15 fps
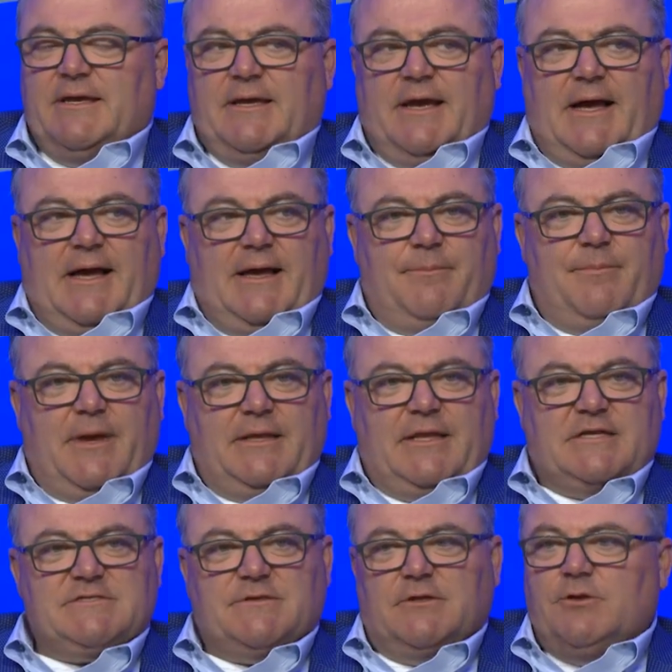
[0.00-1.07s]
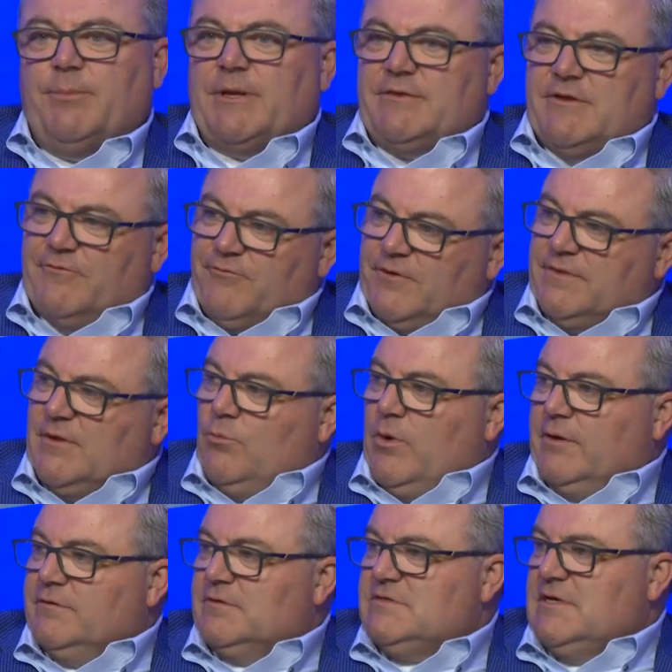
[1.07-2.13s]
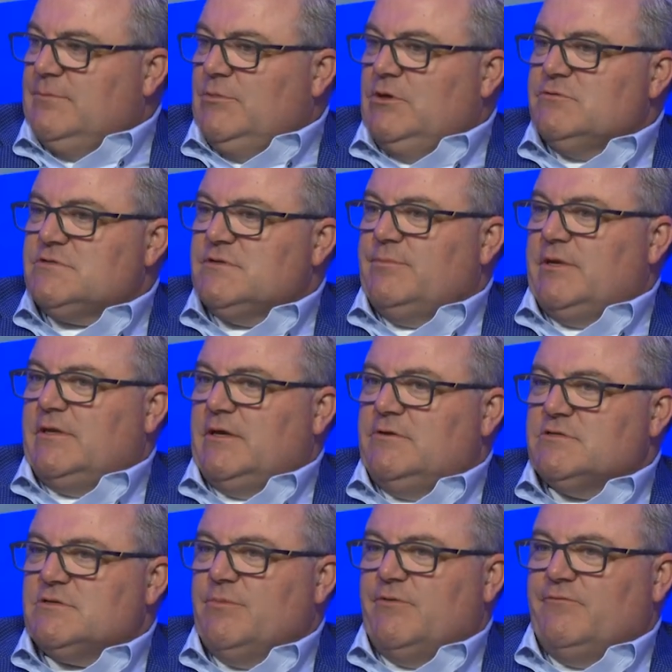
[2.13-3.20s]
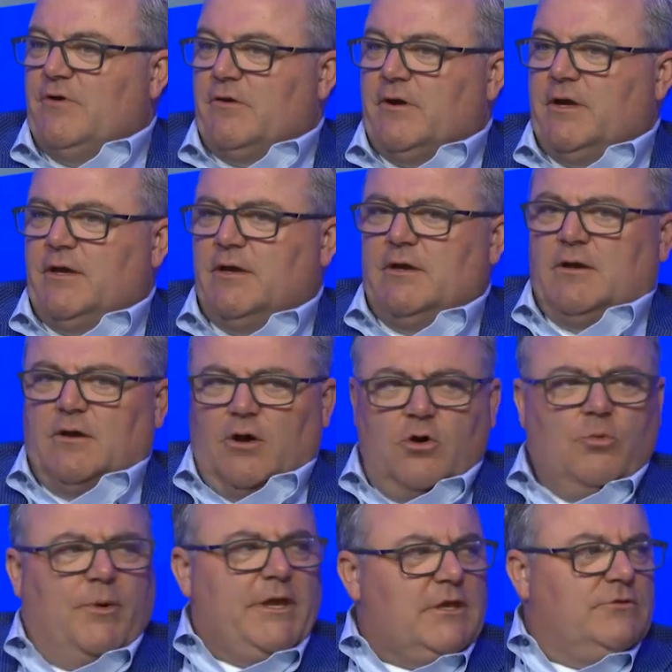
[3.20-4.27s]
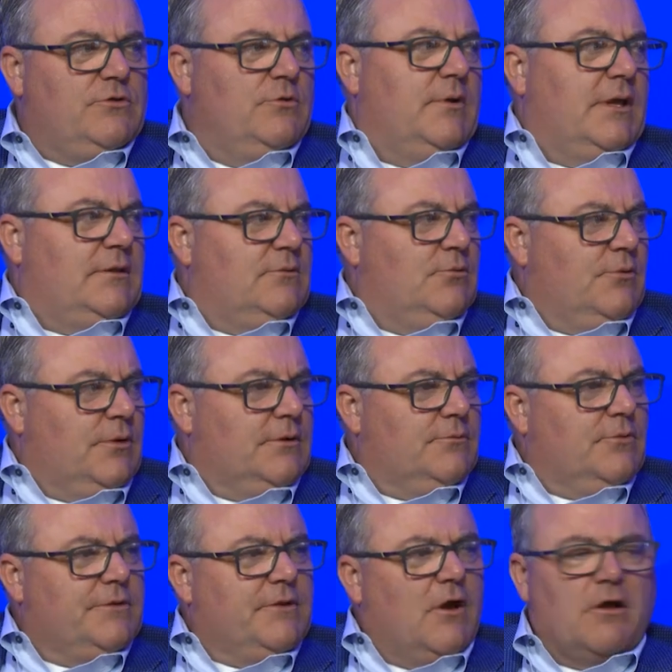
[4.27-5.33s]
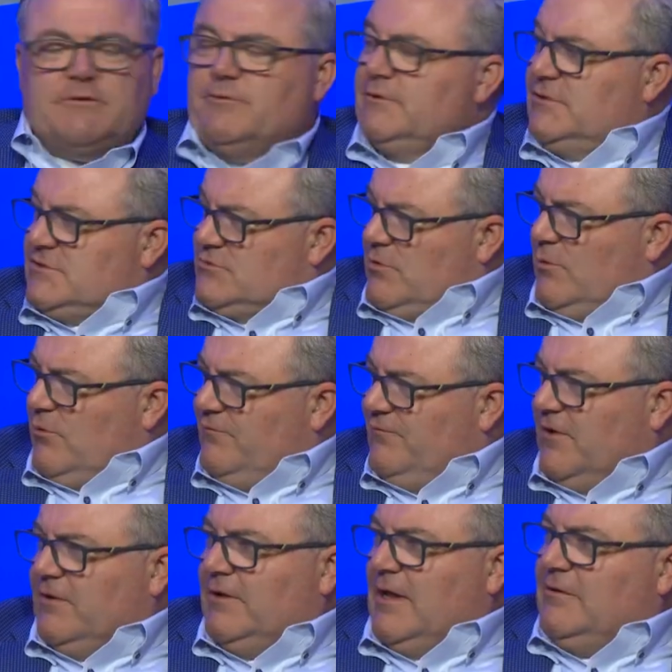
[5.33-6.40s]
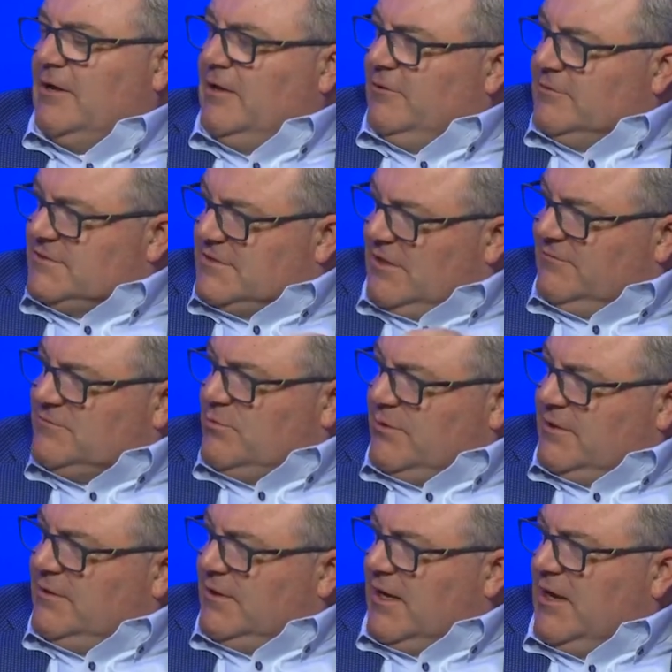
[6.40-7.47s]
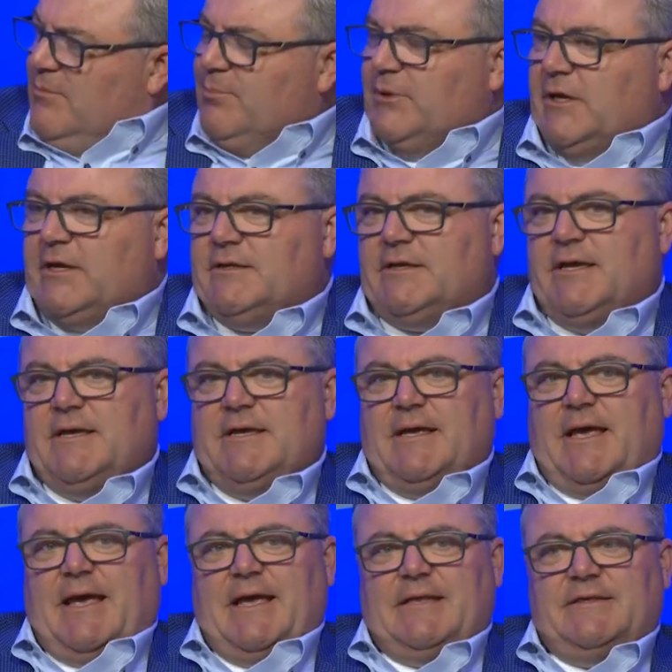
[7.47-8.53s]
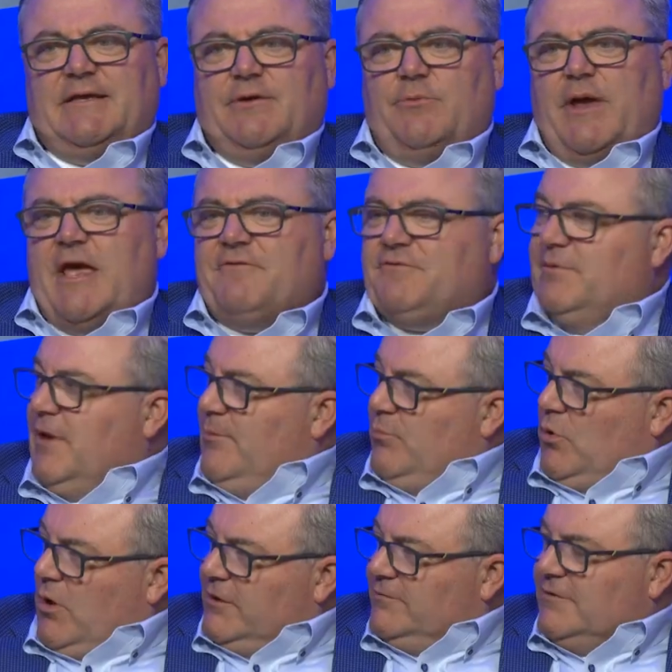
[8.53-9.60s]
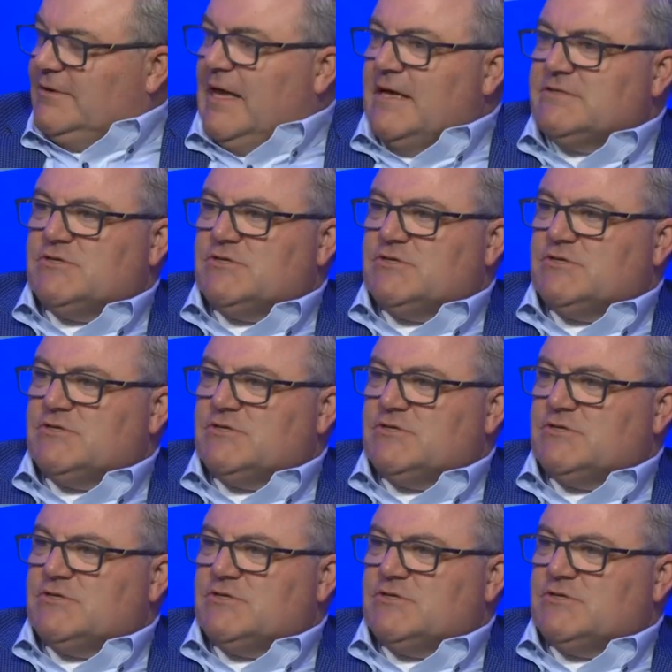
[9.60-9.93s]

And that's a little bit different than where the team used to be. They used to be very, we can do it. We're the auto industry. We'll figure it out on ourselves within the company. And we have to get broader than that.